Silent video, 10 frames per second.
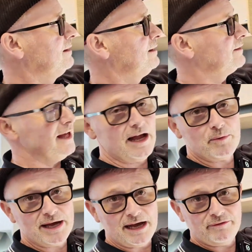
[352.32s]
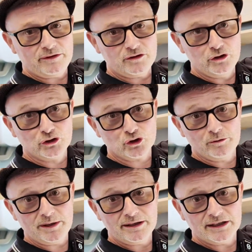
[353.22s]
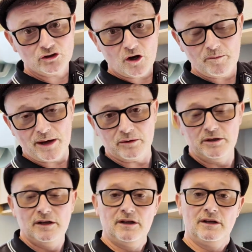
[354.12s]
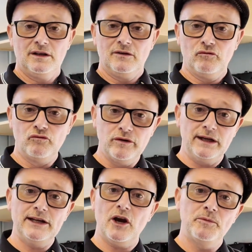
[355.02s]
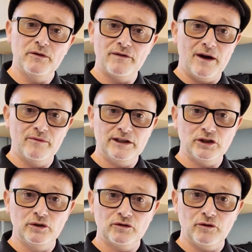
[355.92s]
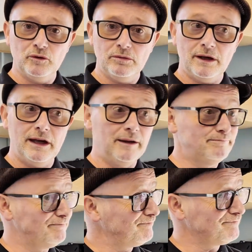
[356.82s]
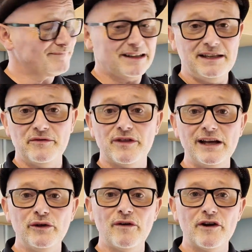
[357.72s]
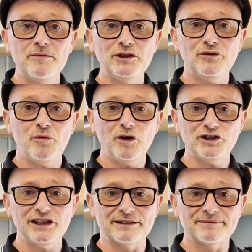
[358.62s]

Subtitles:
There we have your Truma control panel. Really hope you found this useful, and thank you very much for watching.